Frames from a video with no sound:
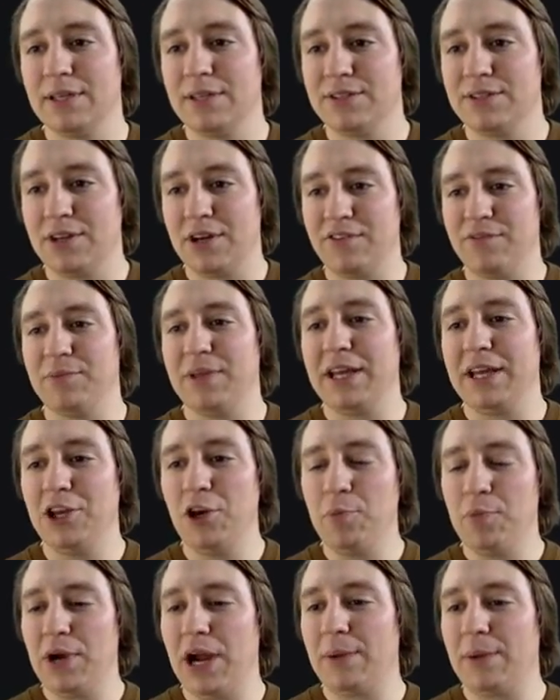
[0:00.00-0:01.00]
Sorry for Mike.
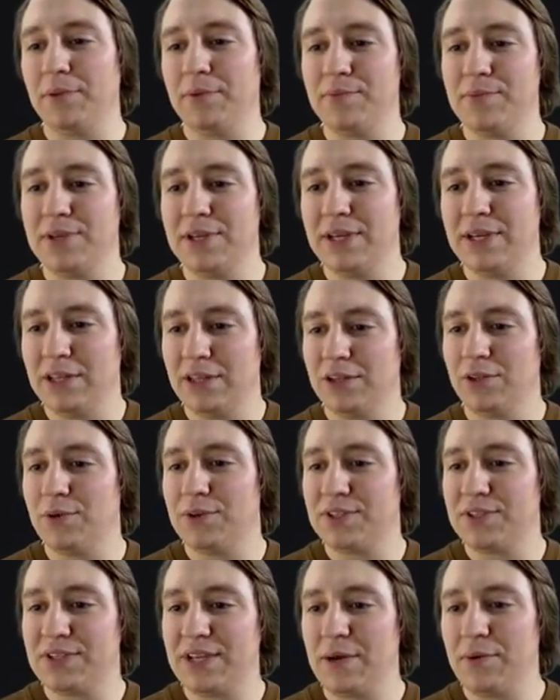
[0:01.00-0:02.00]
No problem.
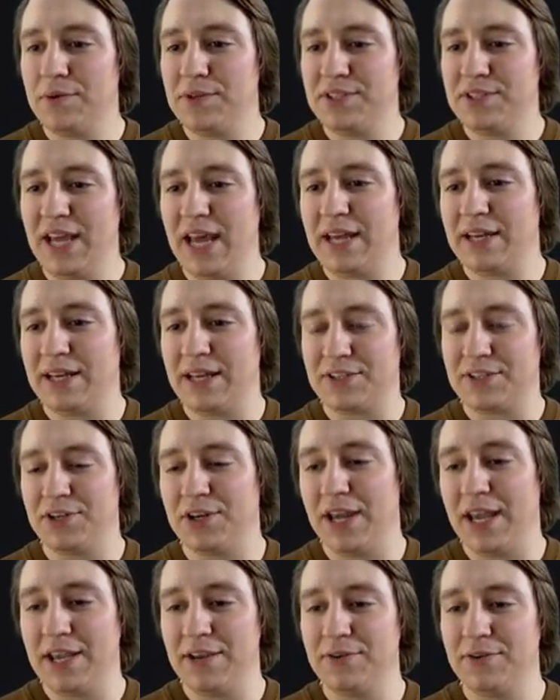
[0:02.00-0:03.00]
Lewis says, I was sad
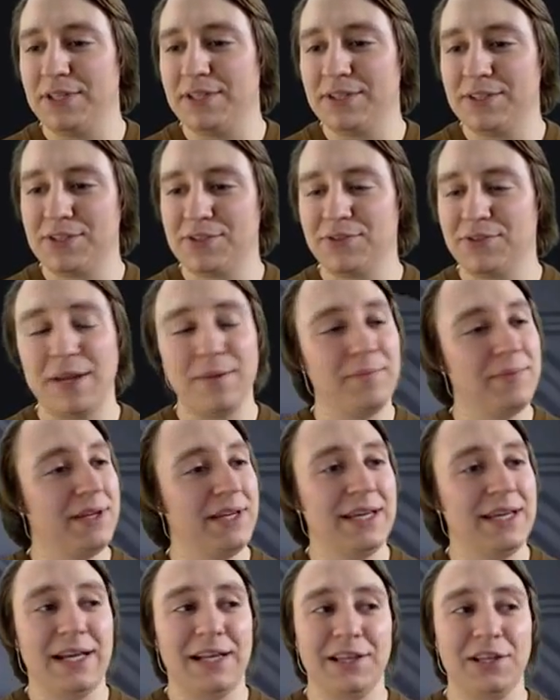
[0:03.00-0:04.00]
yesterday. You didn't stream.
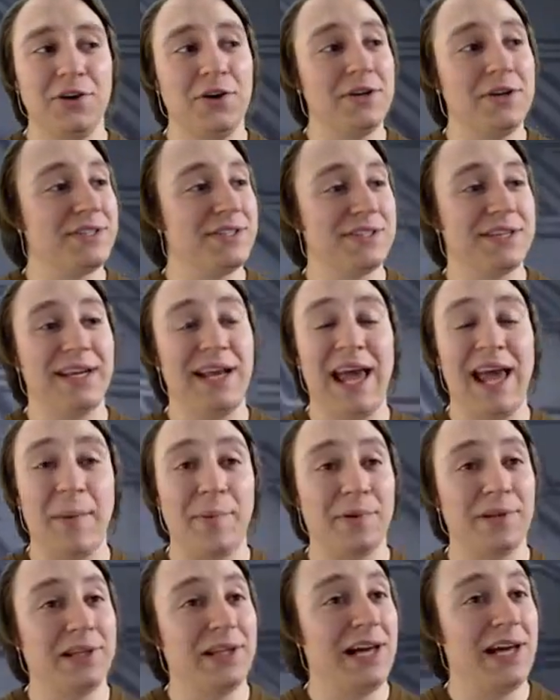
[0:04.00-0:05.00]
Lewis, it's going to
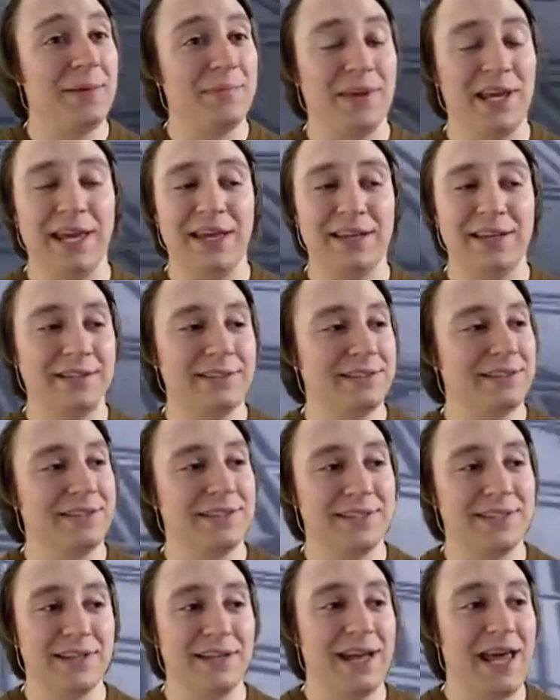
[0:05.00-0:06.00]
happen a lot, man.
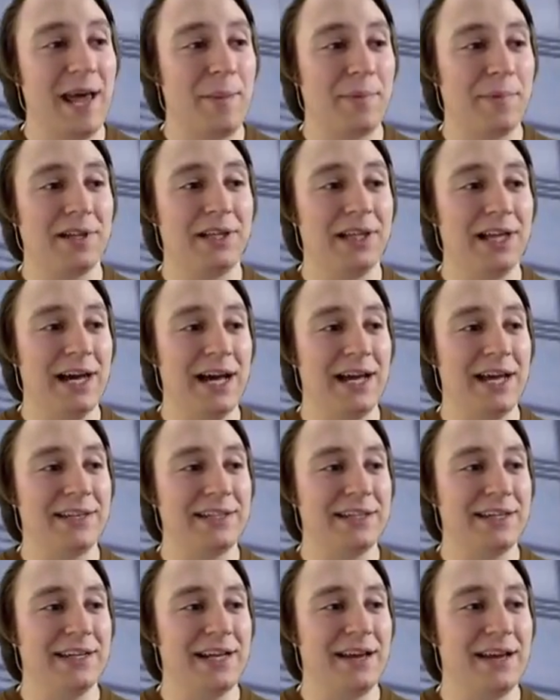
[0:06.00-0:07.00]
It's going to happen a lot.
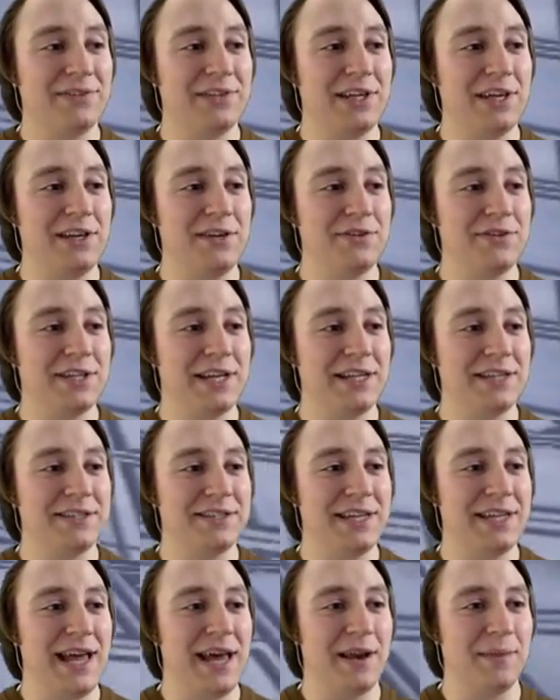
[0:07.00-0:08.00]
You're going to have to get used to getting
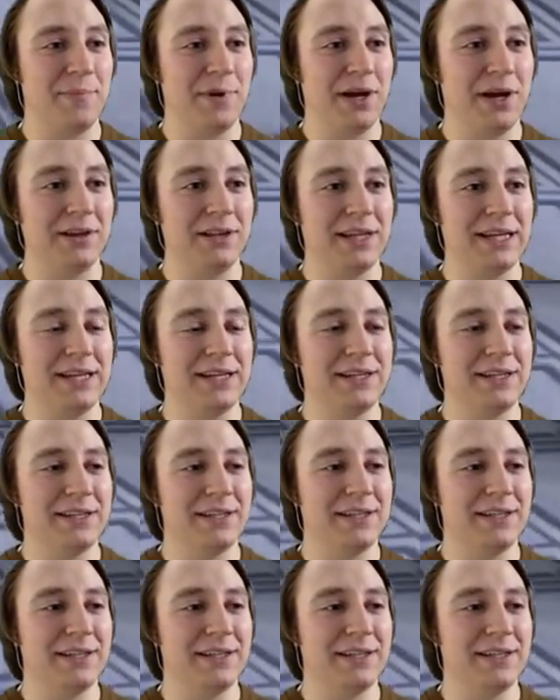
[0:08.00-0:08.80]
sad, apparently.